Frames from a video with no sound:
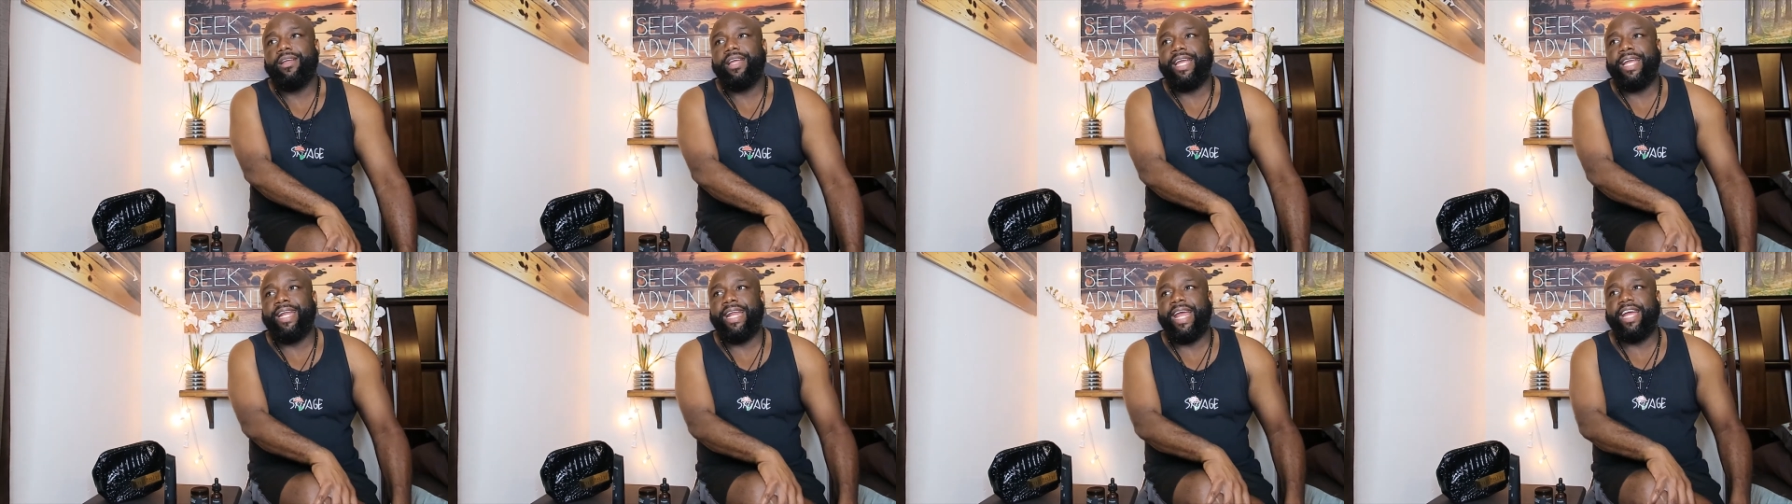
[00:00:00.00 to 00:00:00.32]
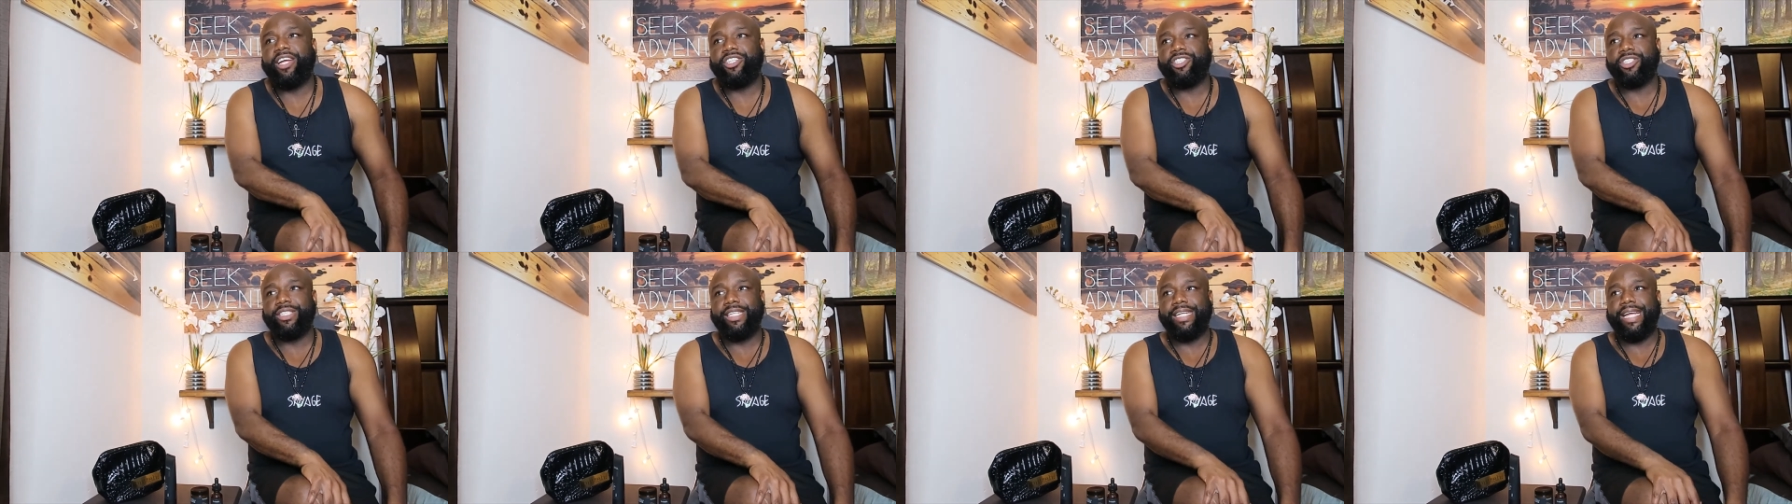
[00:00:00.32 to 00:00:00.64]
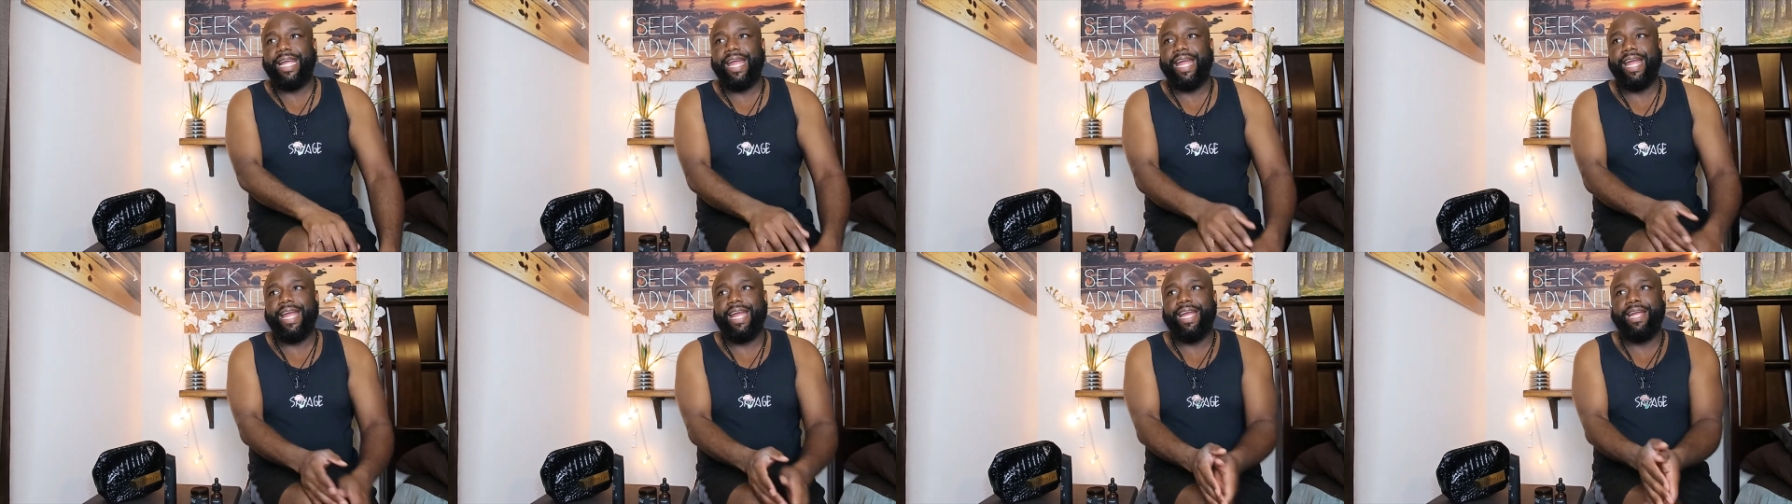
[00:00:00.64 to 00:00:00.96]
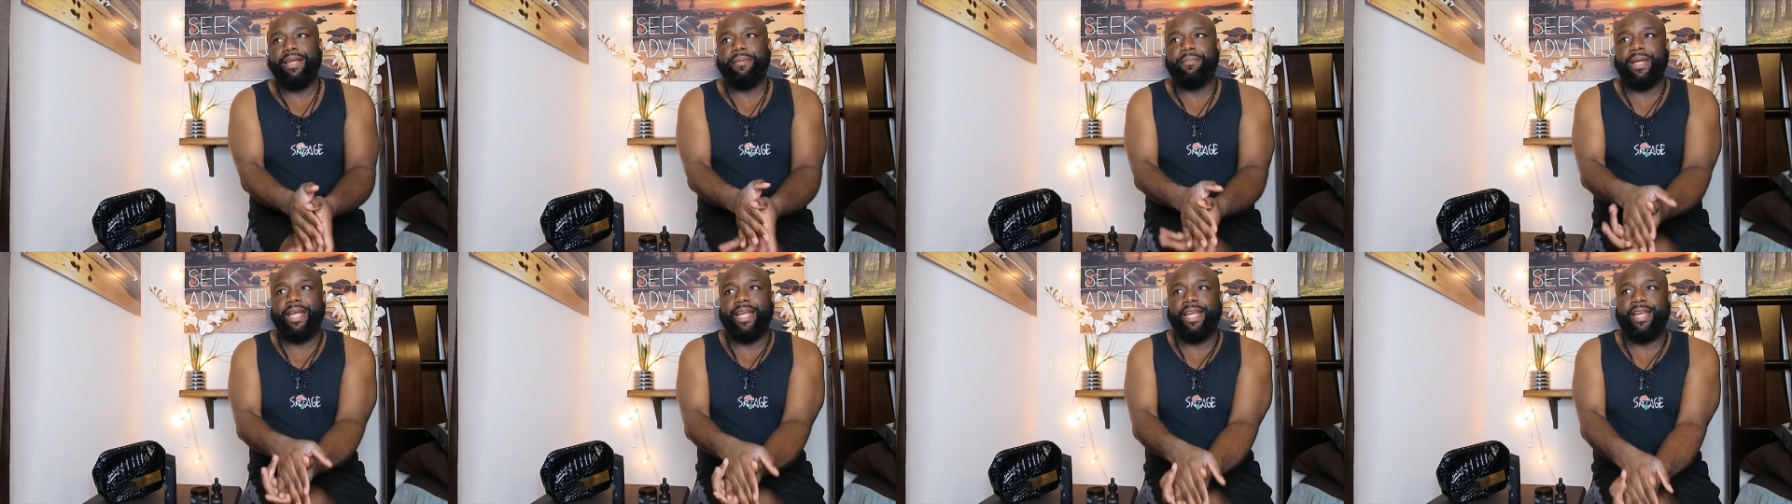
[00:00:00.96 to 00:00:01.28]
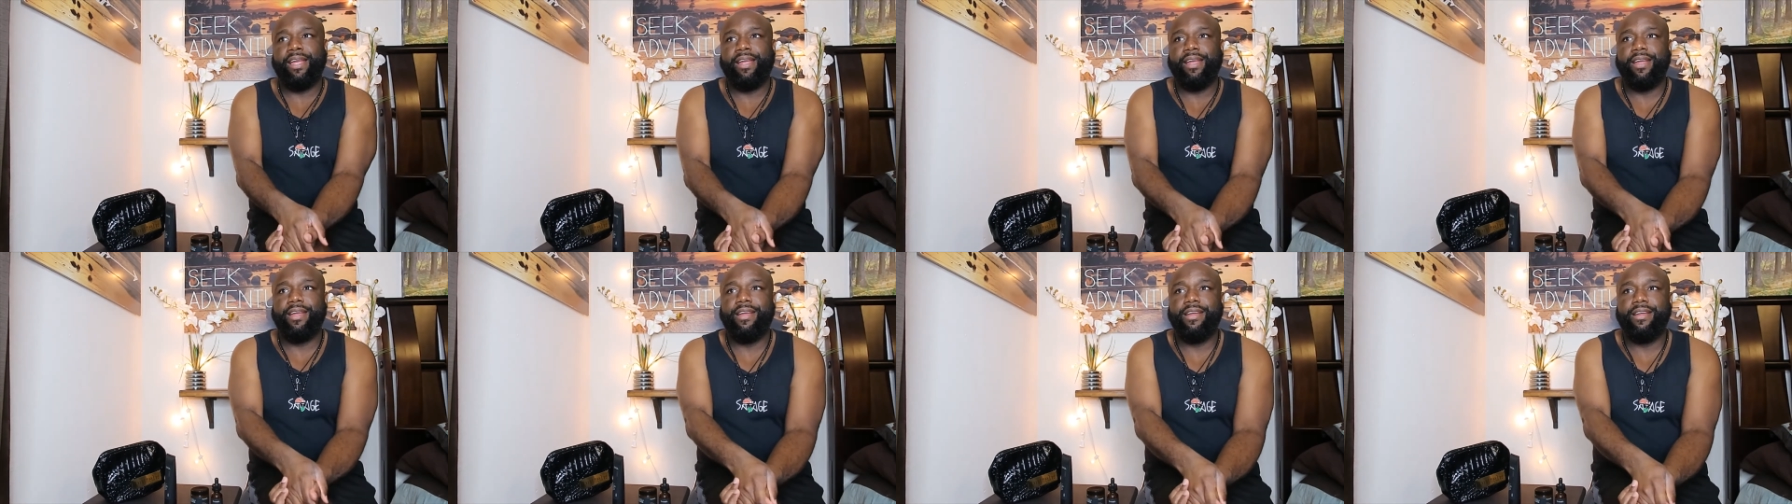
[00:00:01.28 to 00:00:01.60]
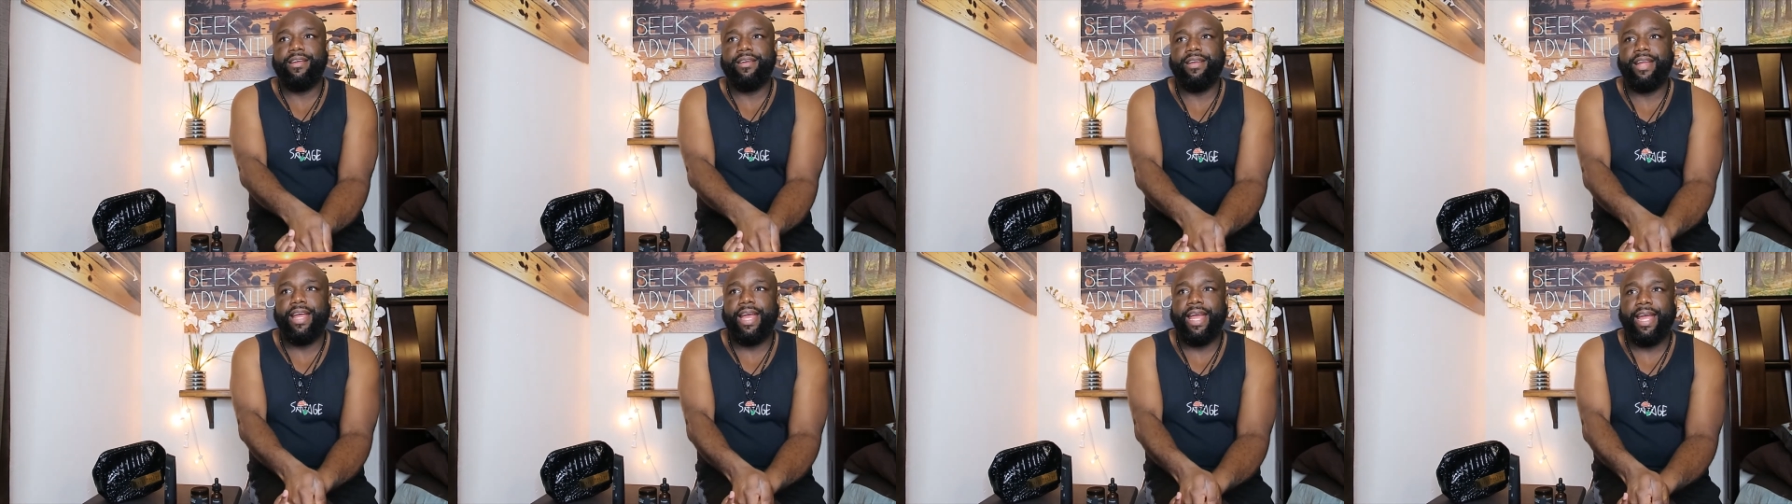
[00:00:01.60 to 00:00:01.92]
it actually came
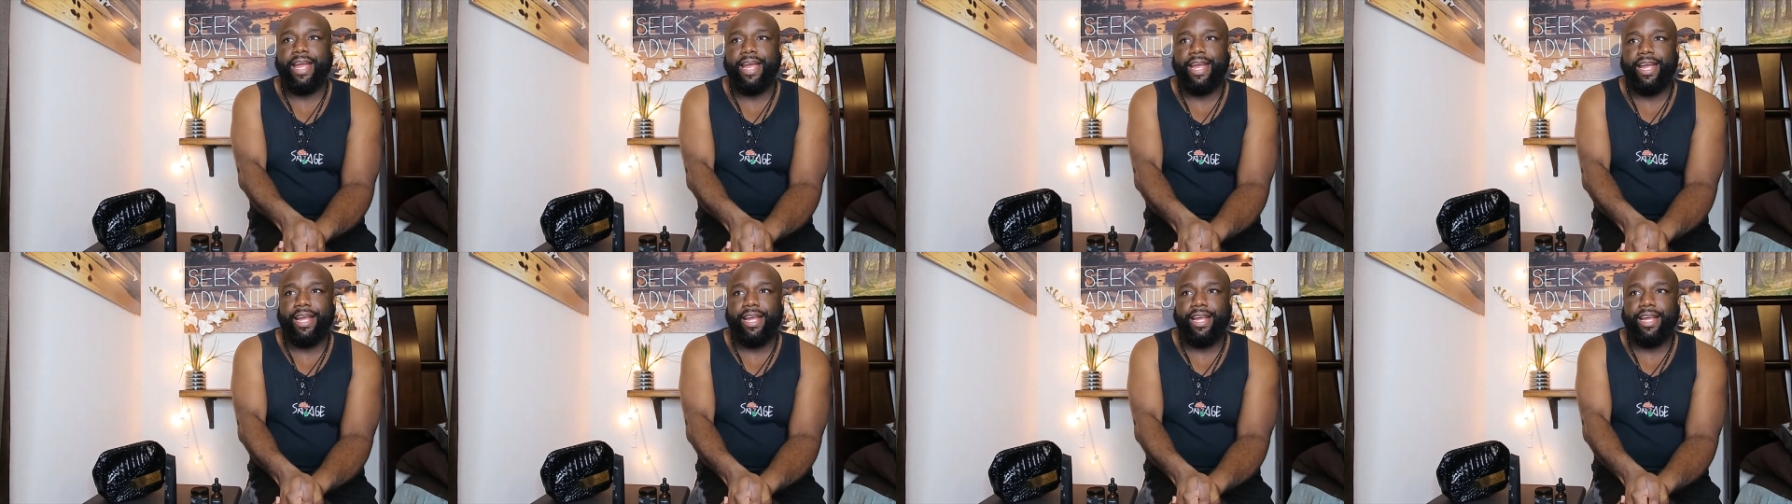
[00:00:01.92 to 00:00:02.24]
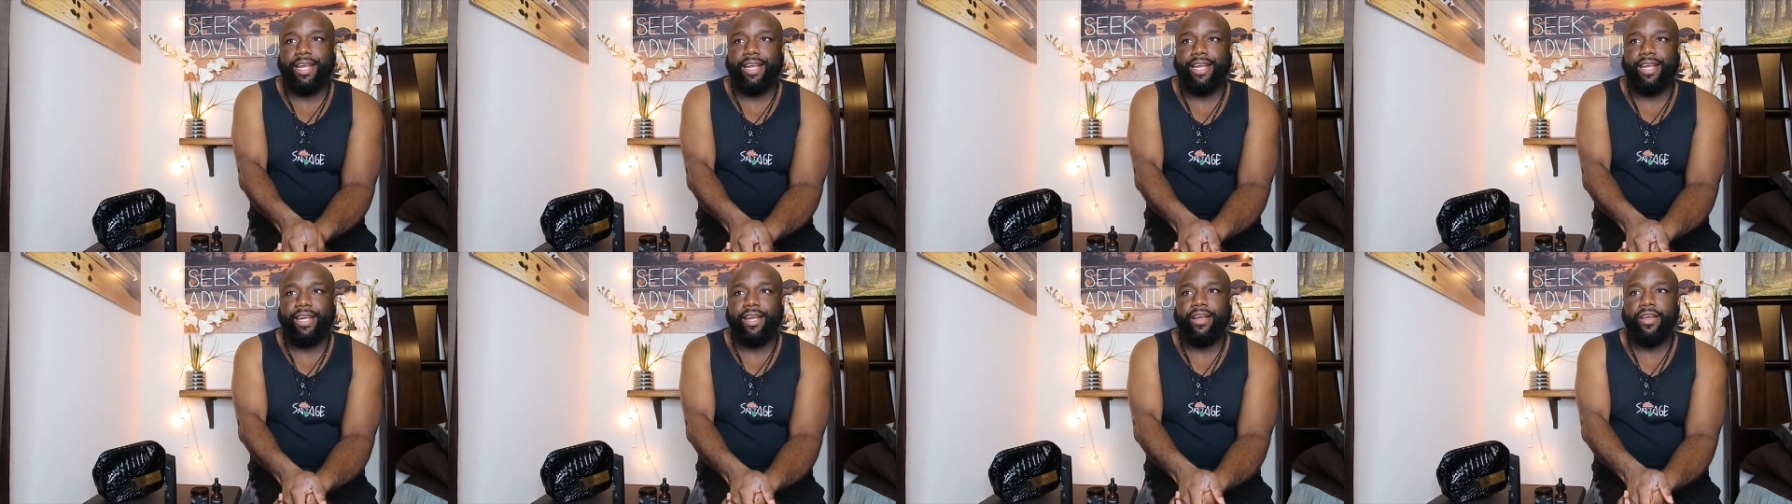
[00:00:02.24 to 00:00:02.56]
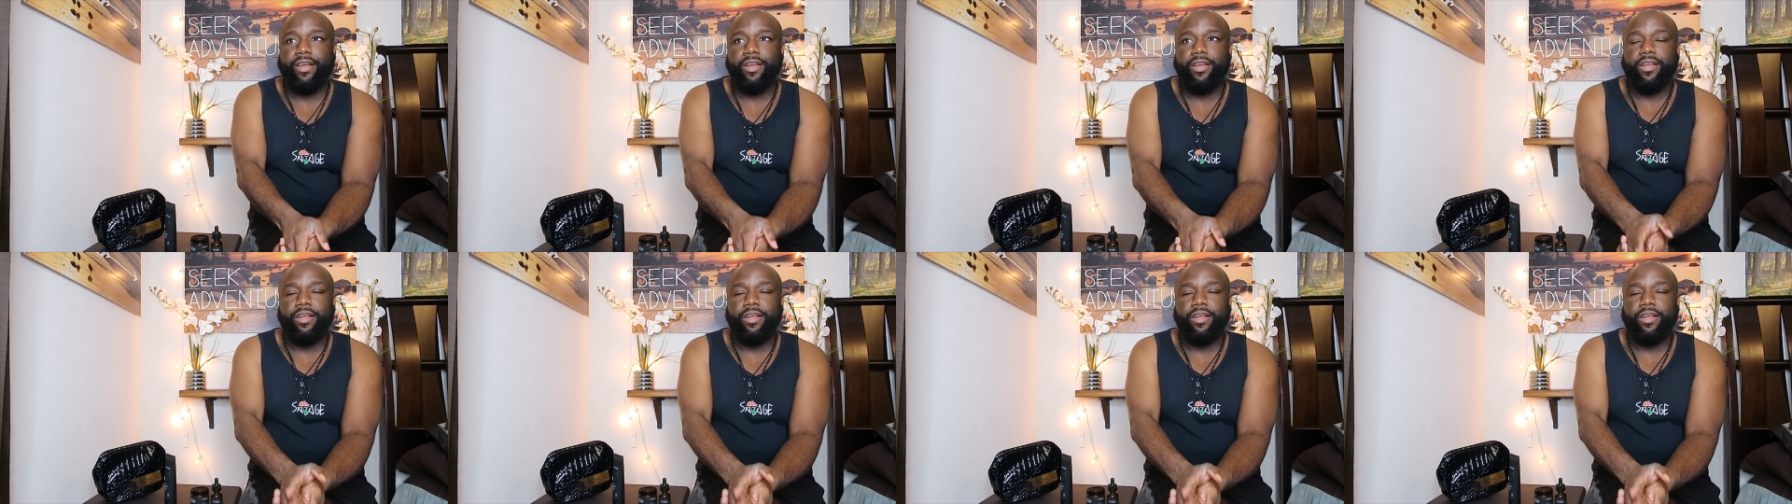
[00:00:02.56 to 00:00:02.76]
in a